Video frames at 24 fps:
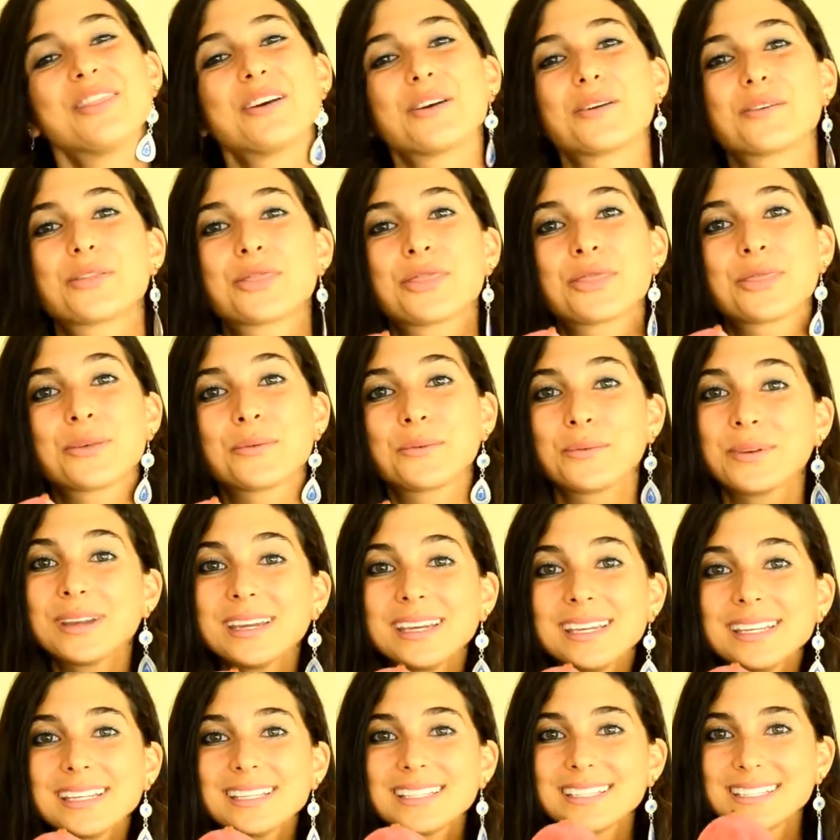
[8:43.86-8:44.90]
There are
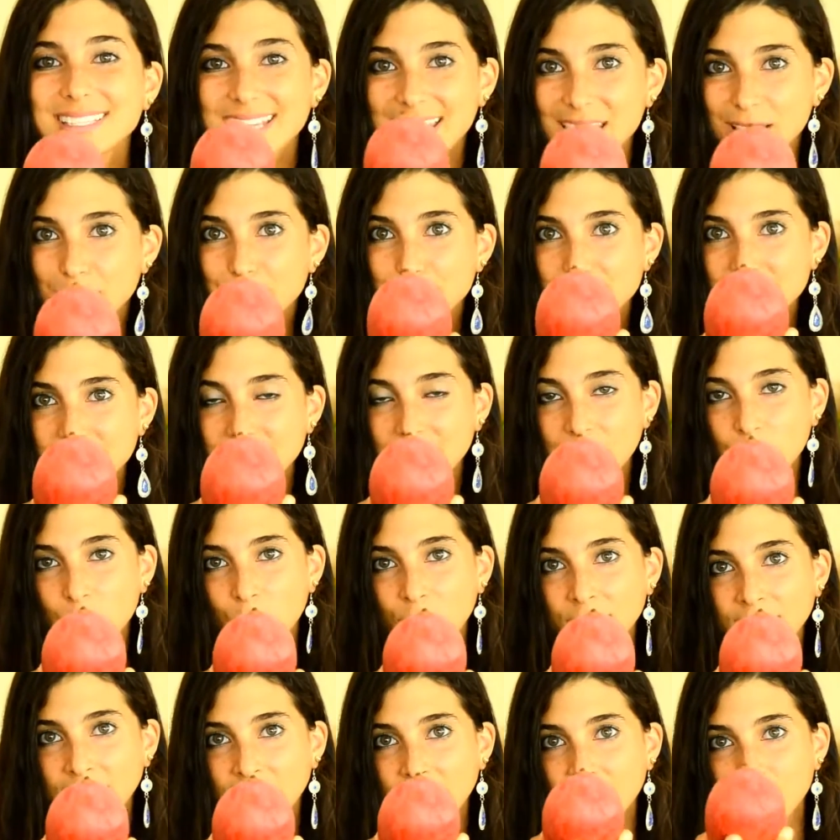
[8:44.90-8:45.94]
3 tips that I
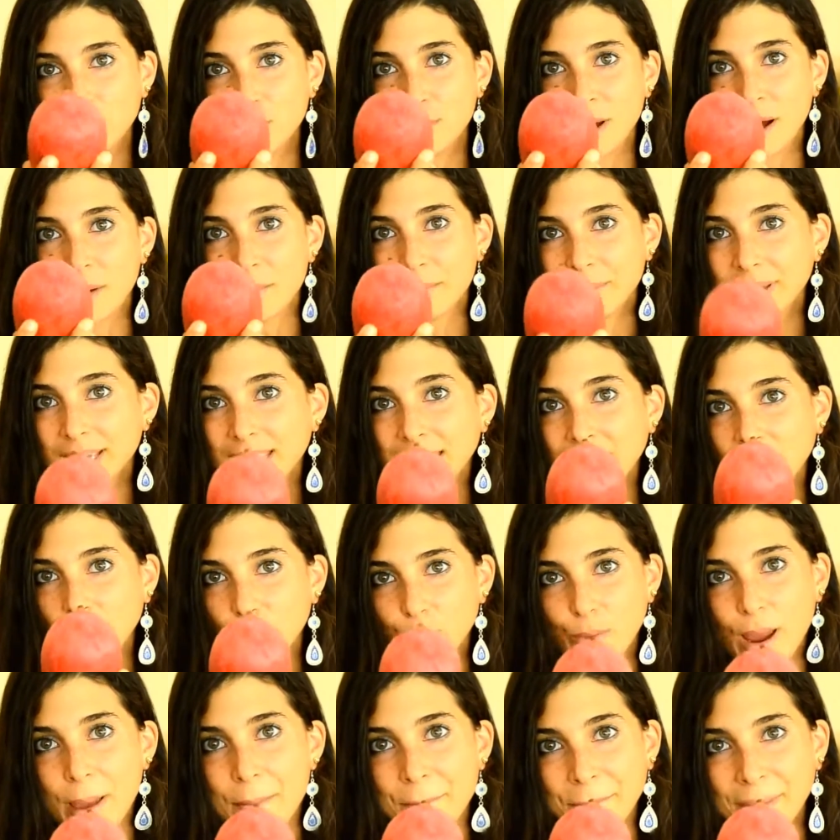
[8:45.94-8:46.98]
want to give you about picking a
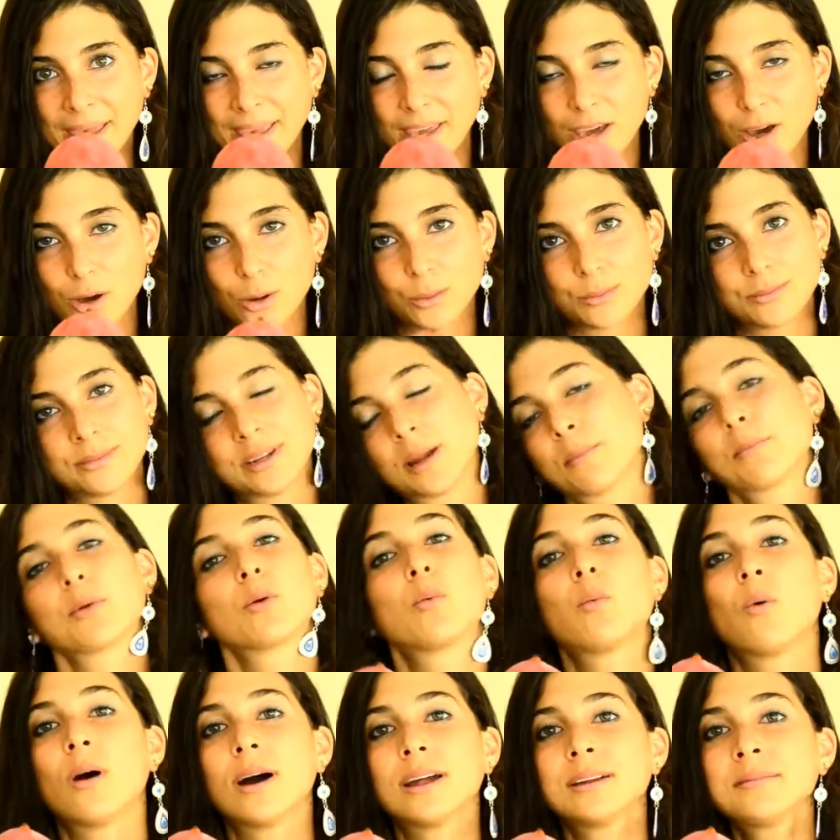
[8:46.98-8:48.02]
ripe mango. Number
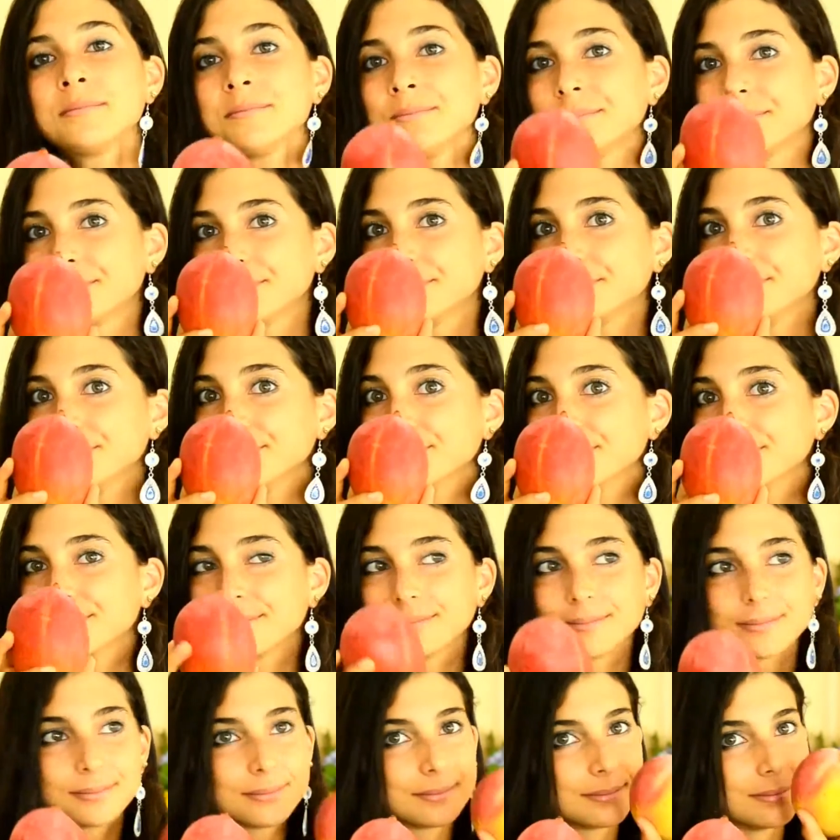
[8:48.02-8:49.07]
1,
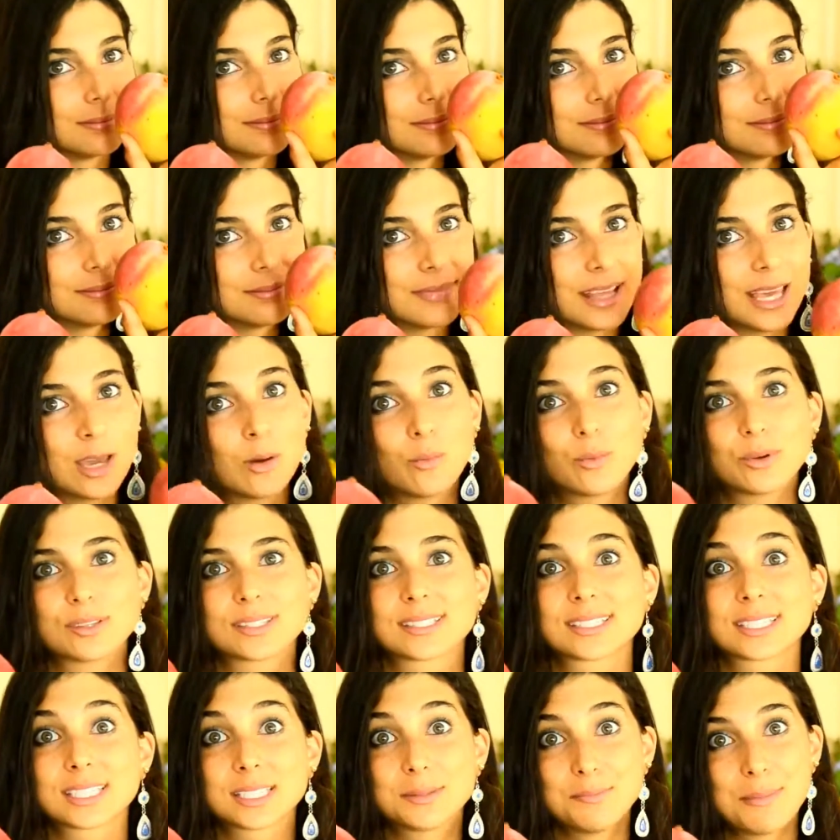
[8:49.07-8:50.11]
it will
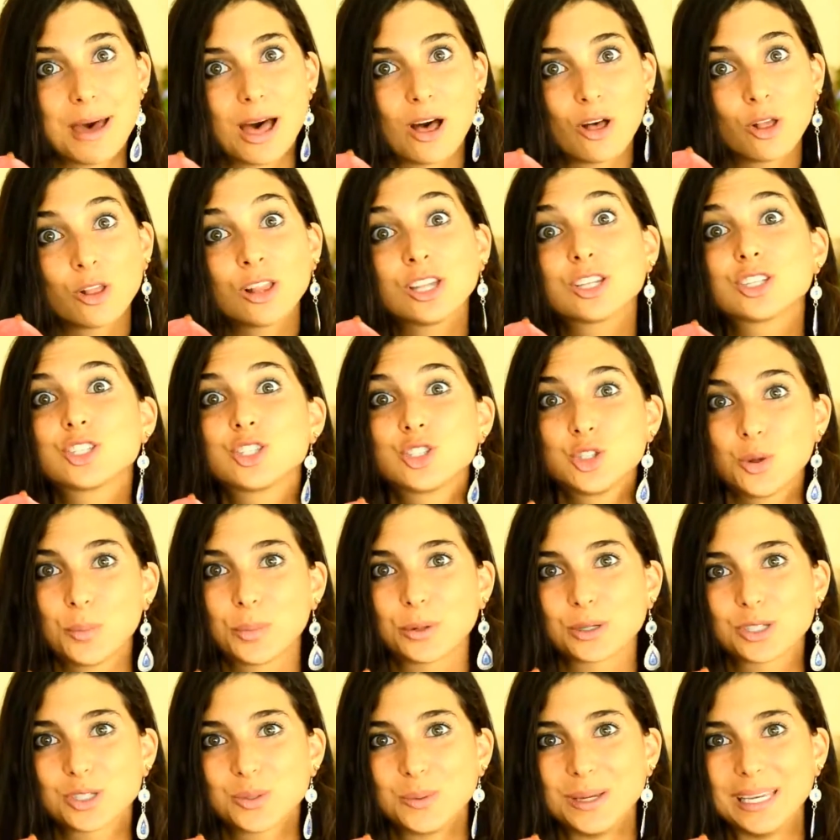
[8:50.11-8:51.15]
smell
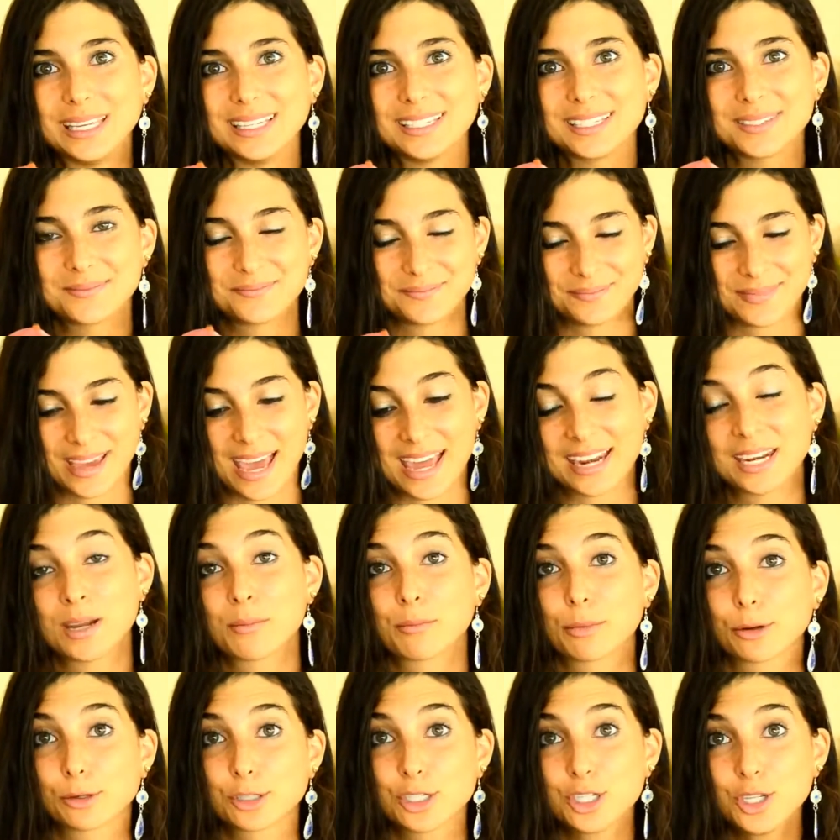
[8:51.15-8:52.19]
super sweet. And
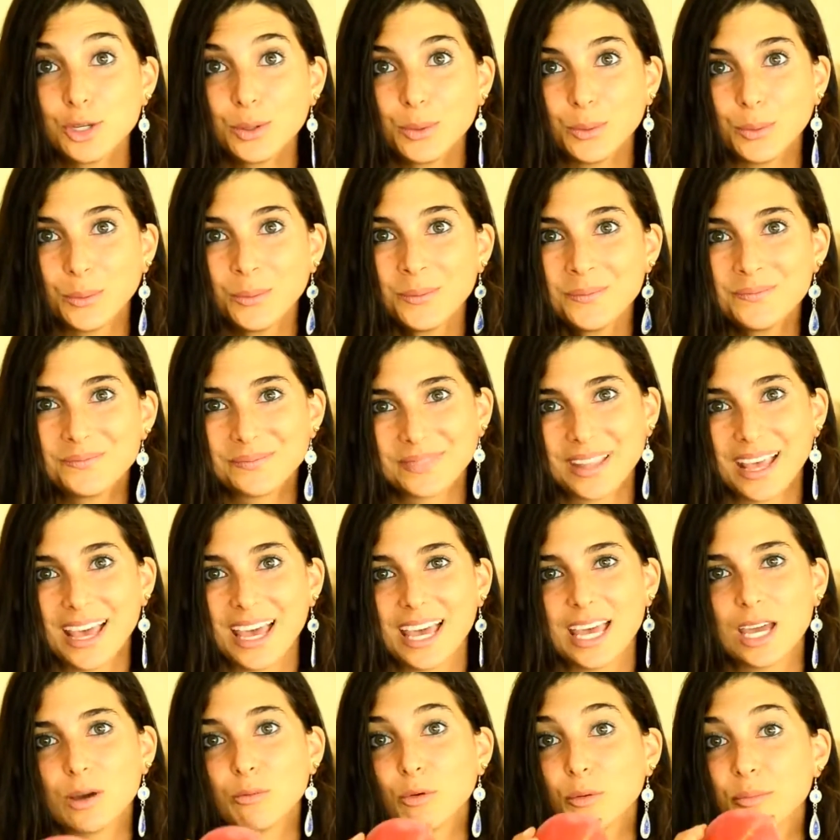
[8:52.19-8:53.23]
number 2,
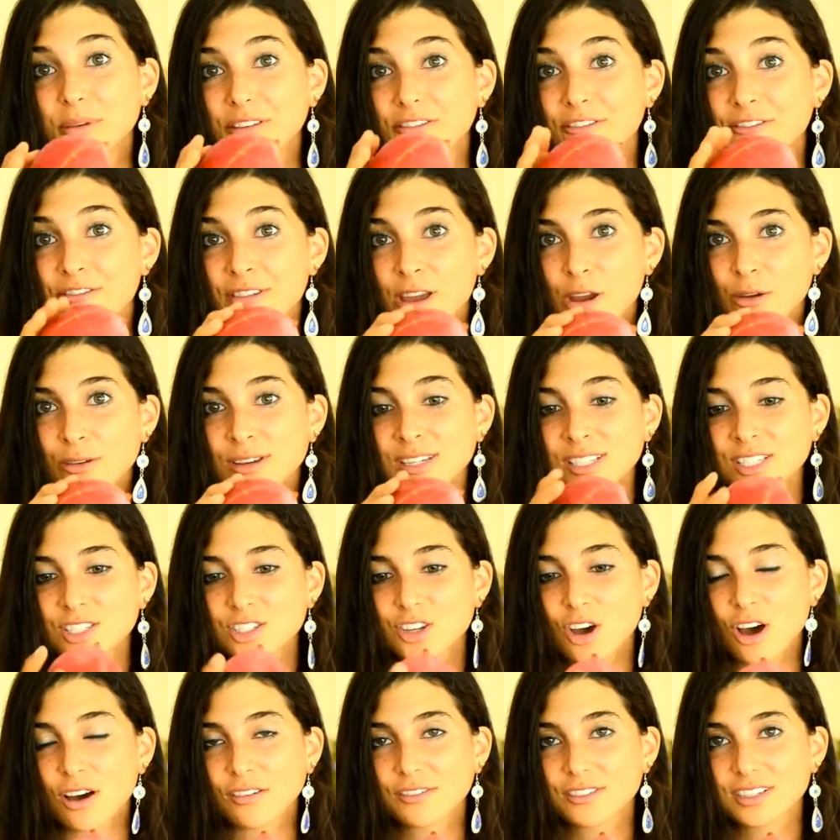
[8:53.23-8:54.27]
it will be very
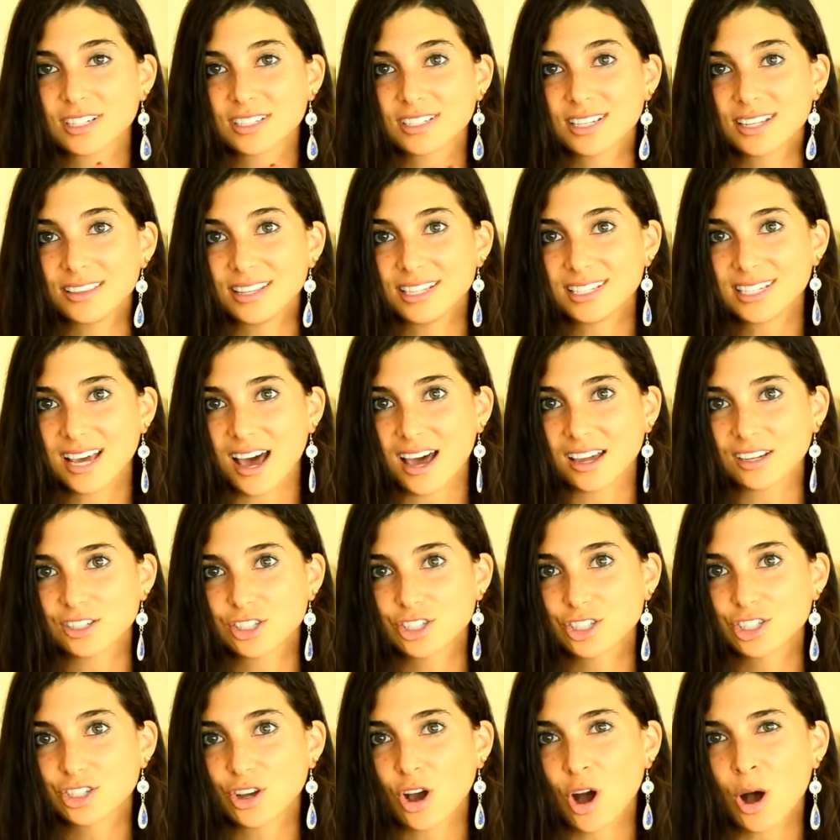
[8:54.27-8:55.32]
soft to the
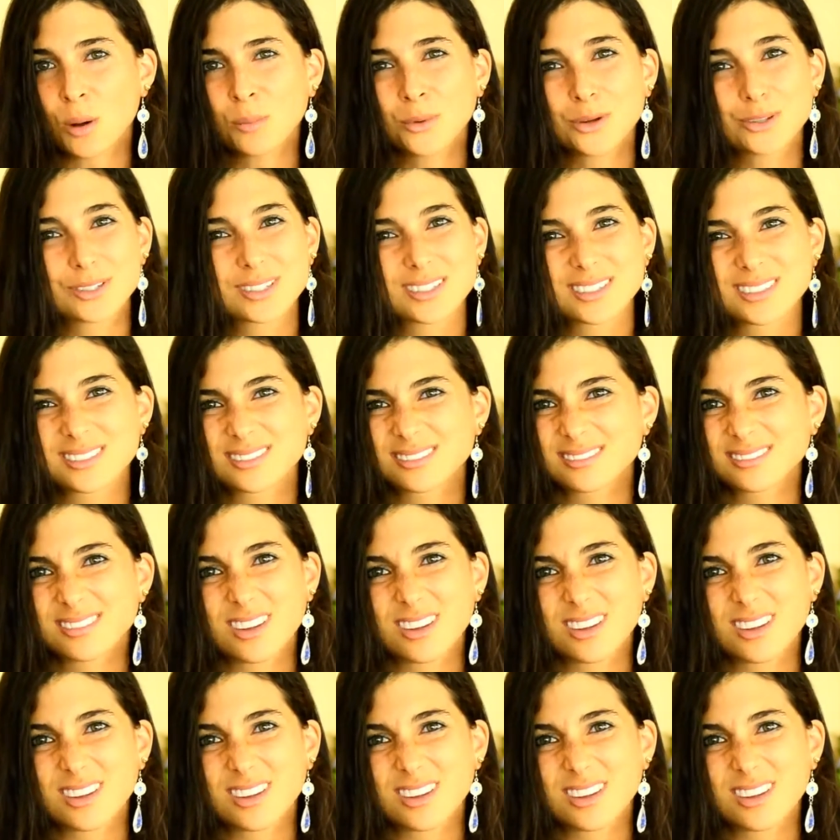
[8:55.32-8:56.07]
touch. Almost